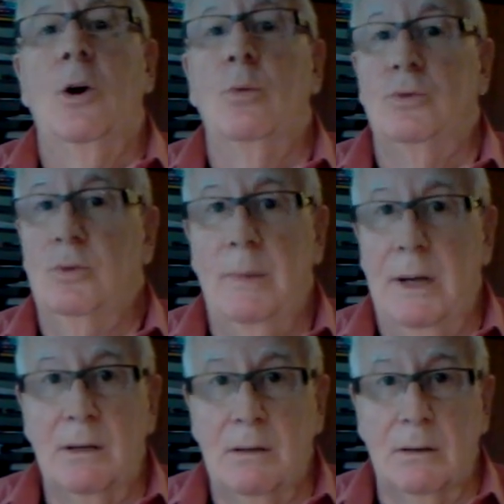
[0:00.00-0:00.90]
hope to
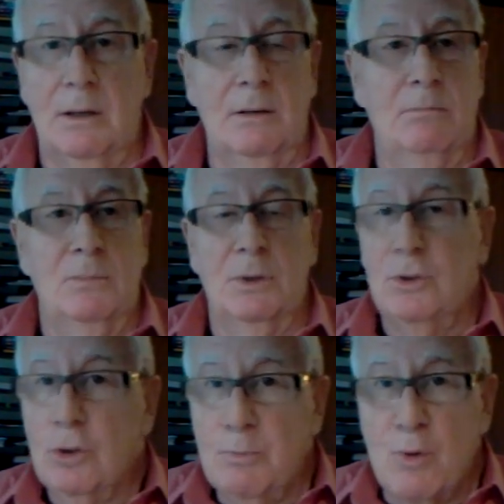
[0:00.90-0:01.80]
make
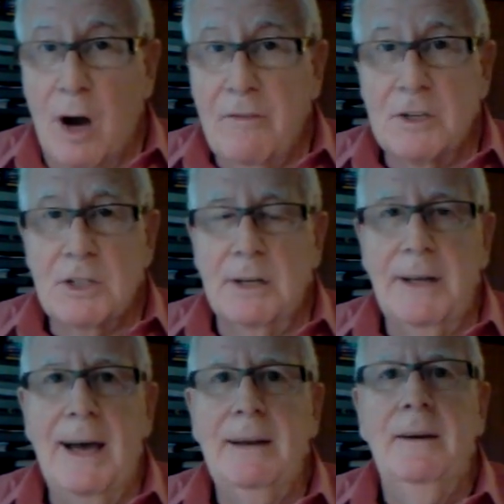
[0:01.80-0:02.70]
good profits on
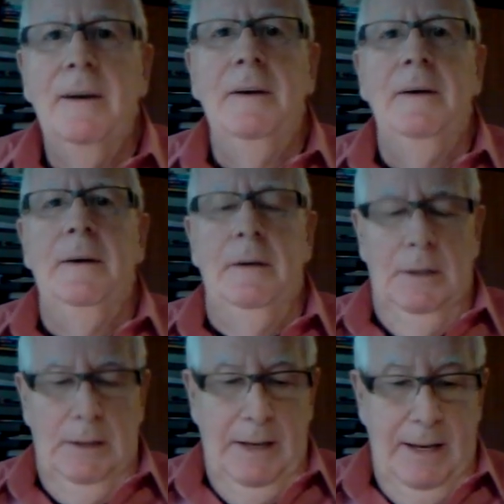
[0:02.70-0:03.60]
that.
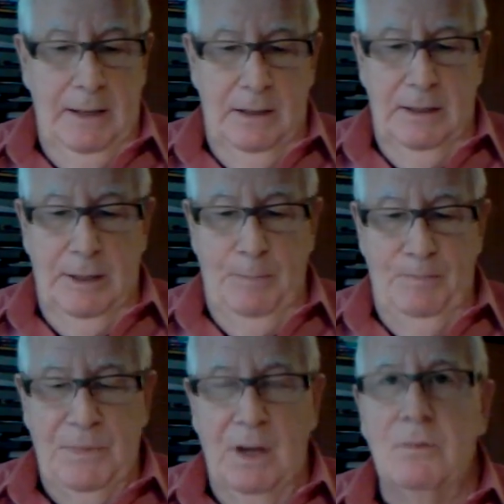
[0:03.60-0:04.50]
And
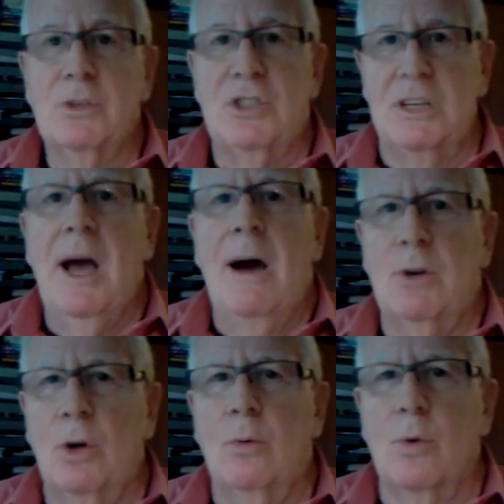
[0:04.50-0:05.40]
we'll see
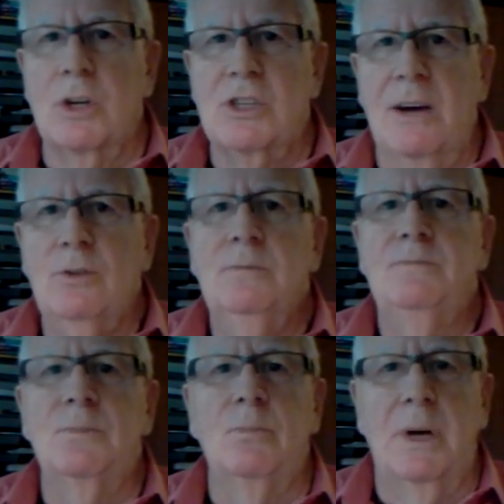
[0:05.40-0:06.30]
how it all works out.
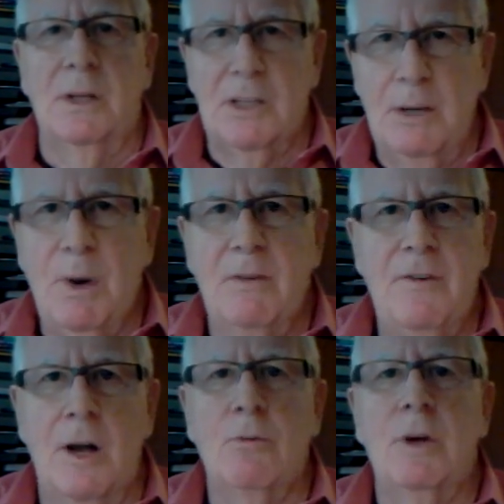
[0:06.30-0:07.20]
But keep on
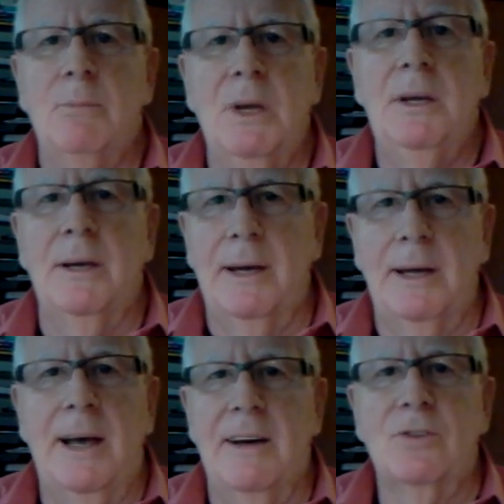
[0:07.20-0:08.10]
following me,
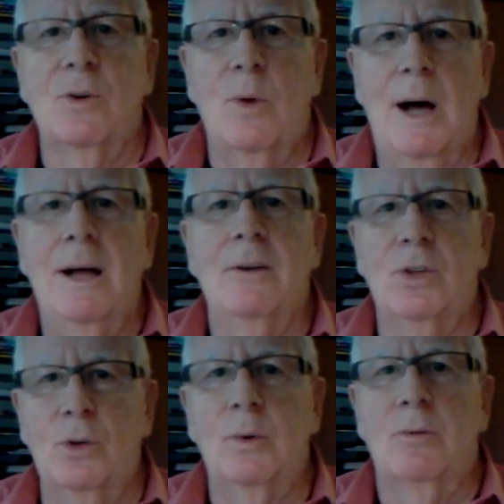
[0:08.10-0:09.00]
and after a
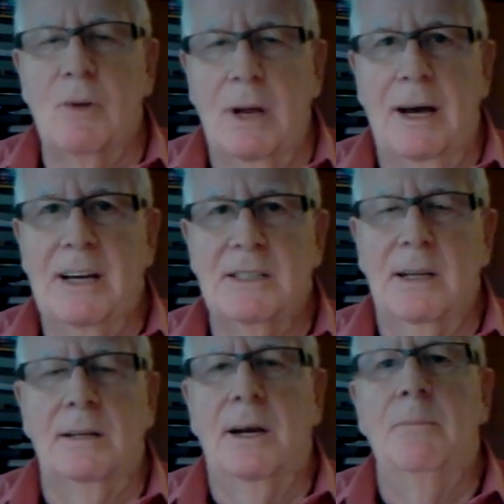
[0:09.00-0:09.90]
while you will realize
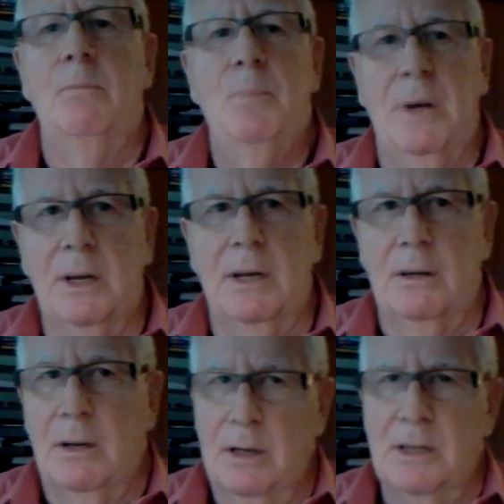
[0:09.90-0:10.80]
that I'm
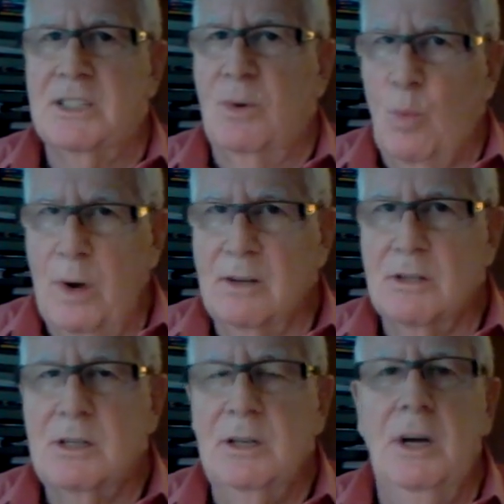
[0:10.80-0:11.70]
picking some
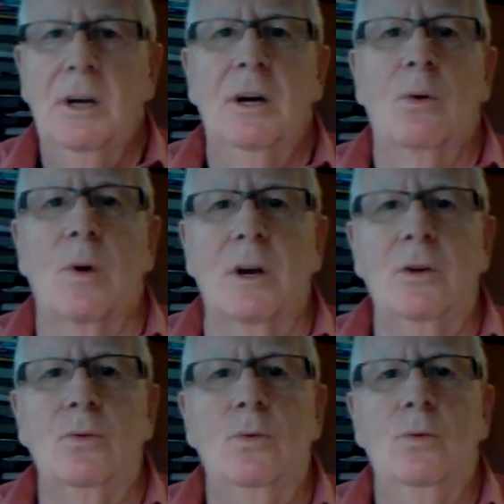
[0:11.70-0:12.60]
winners where
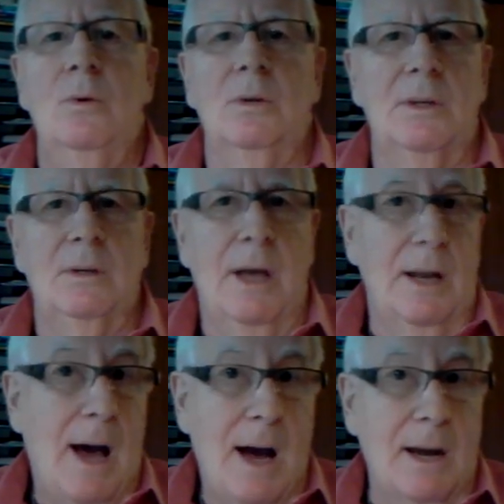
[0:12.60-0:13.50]
you
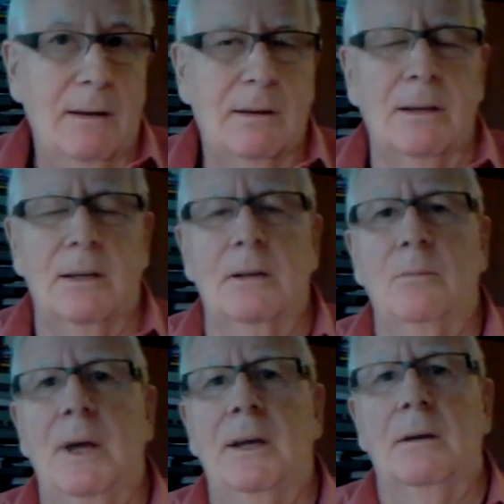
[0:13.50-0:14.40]
and I
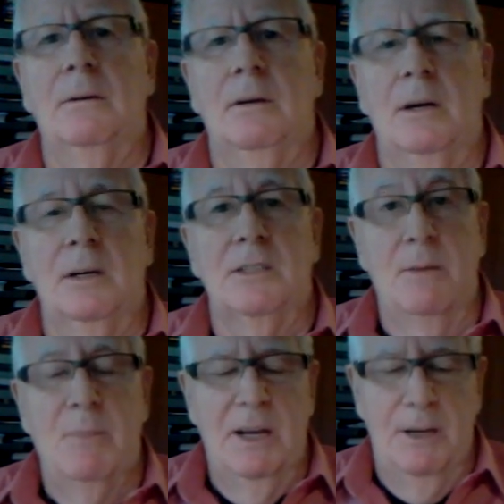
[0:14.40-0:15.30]
can make
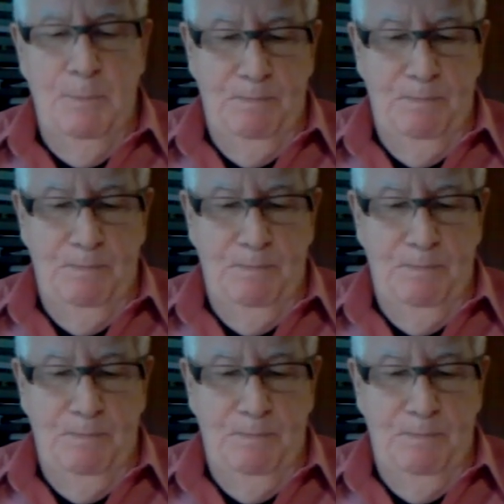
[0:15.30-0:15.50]
some money.